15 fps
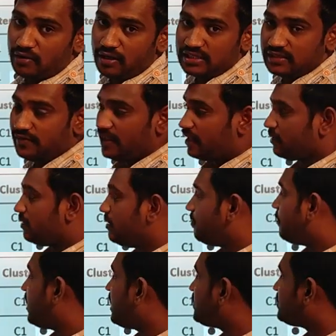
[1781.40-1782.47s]
whole
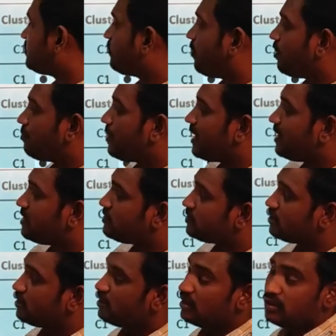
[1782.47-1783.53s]
square plus 4
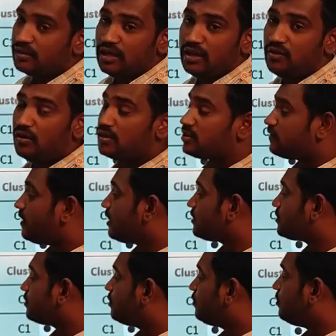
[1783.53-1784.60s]
minus 3 whole
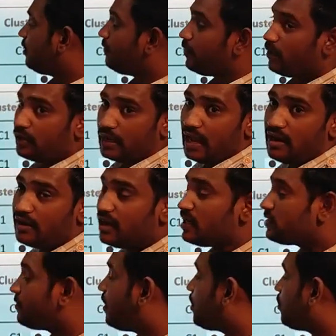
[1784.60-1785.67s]
squares. If you
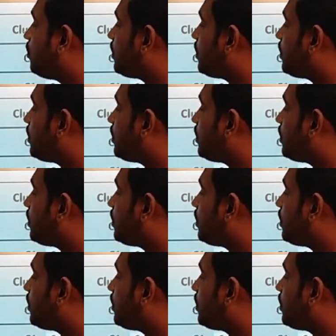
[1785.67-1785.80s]
calculate square